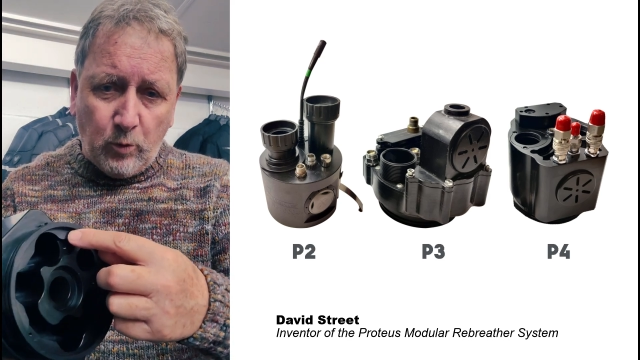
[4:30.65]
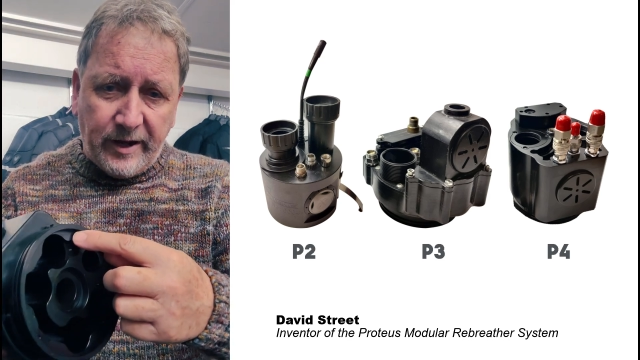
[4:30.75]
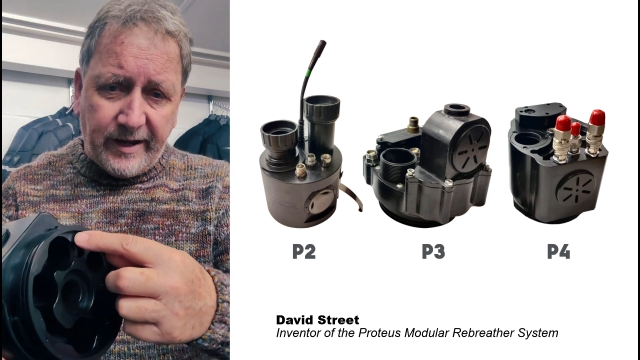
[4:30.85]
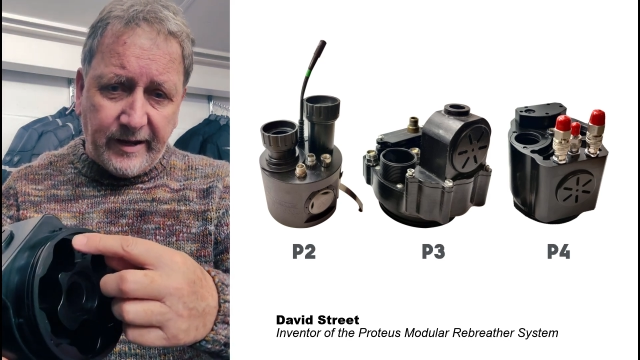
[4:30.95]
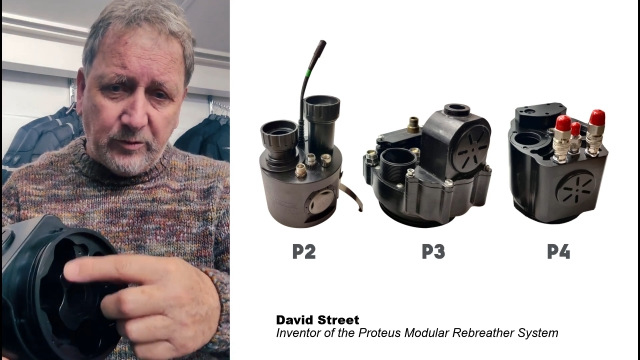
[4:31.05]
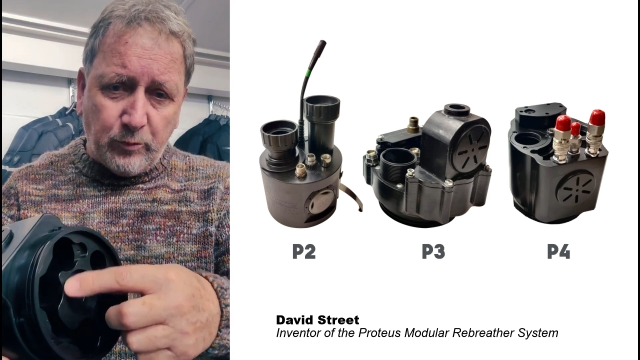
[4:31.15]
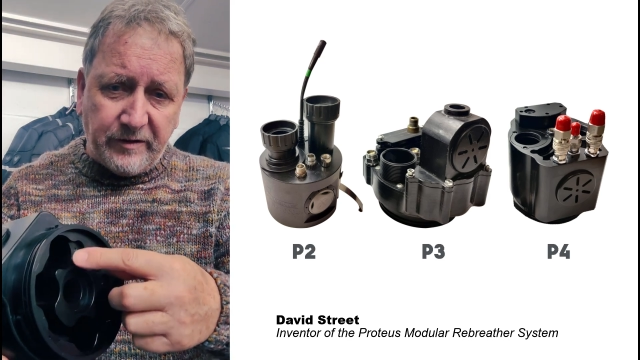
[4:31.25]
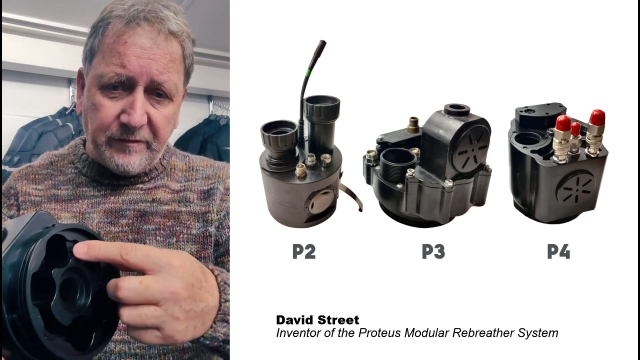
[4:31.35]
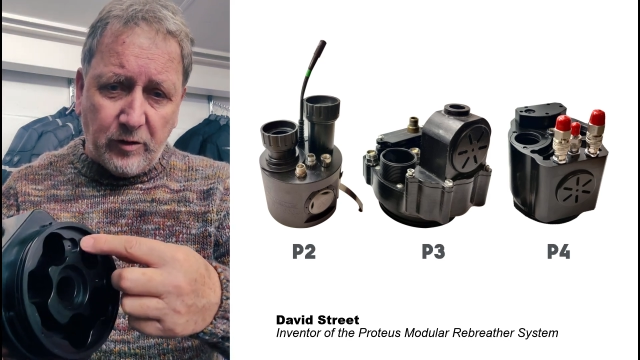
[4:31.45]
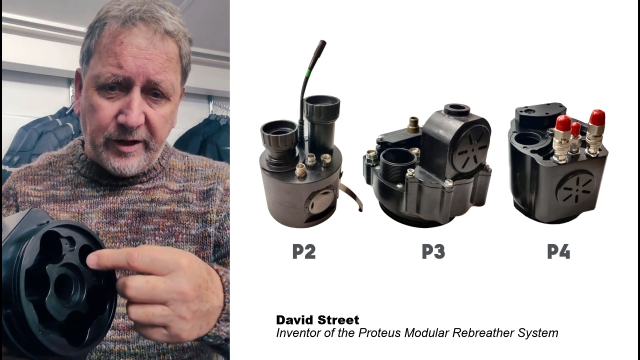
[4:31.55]
where we
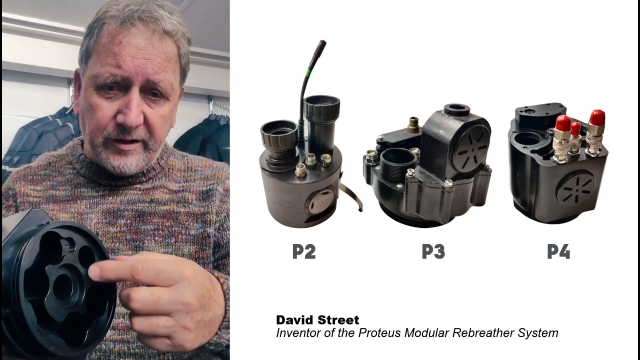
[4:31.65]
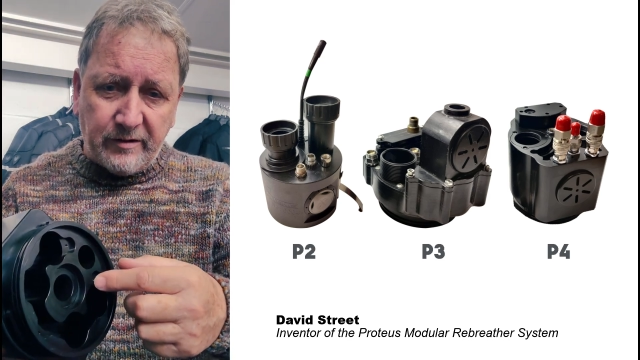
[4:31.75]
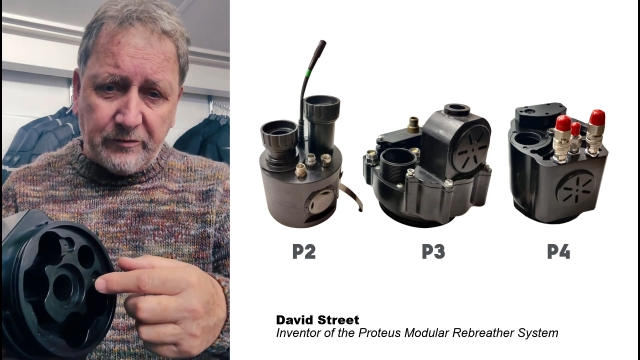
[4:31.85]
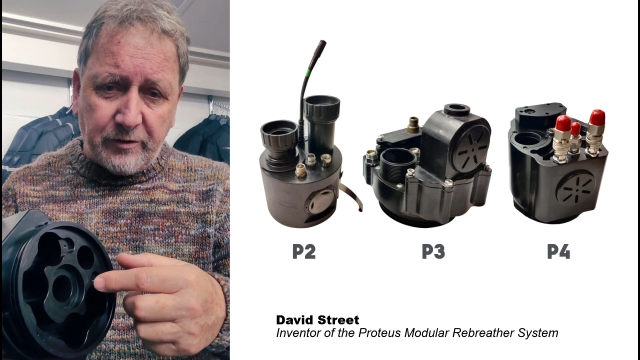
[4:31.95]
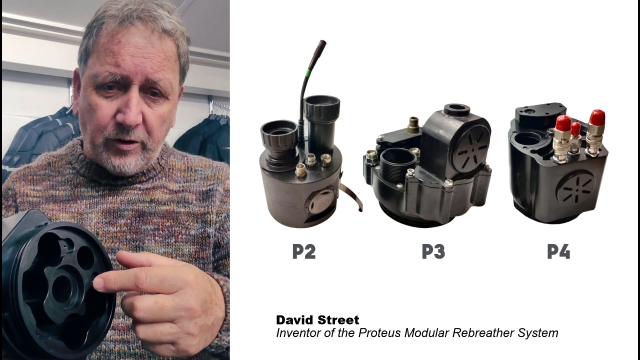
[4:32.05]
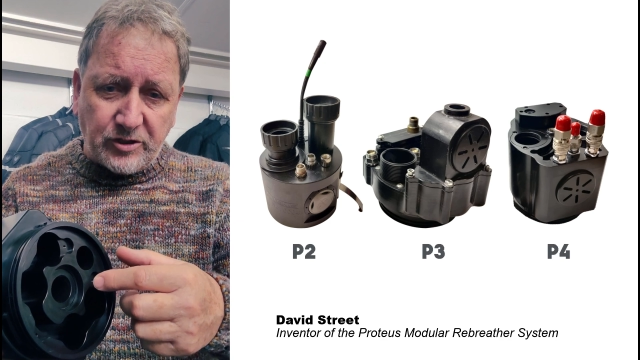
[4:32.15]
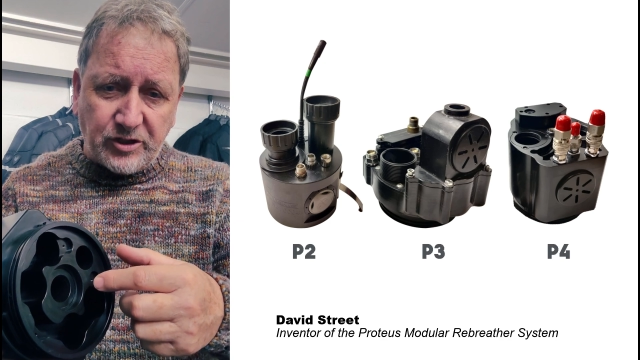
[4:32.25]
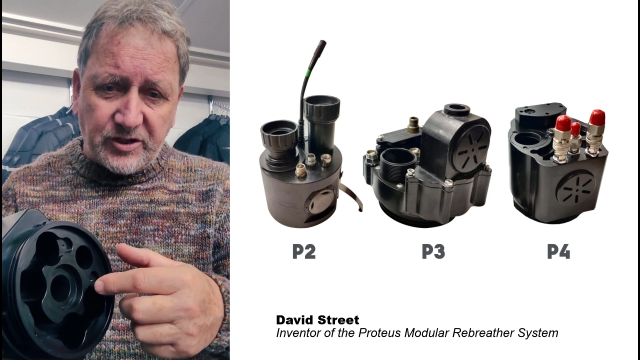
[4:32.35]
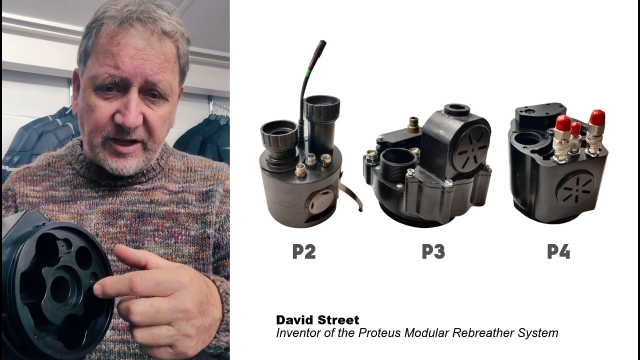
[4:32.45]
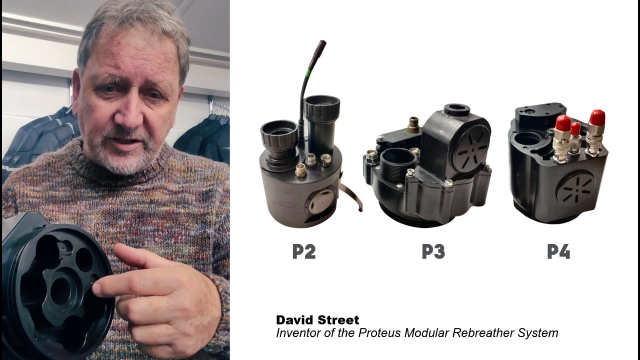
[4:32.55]
find 3
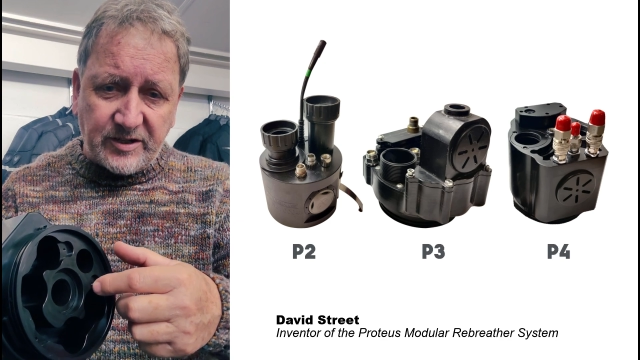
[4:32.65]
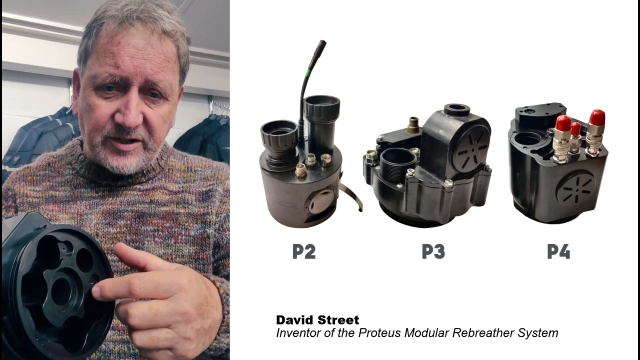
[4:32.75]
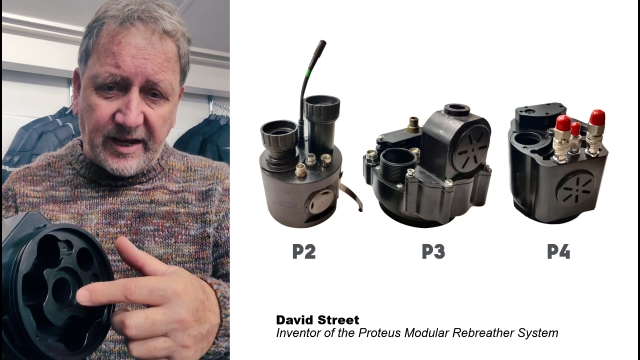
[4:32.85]
oxygen sensors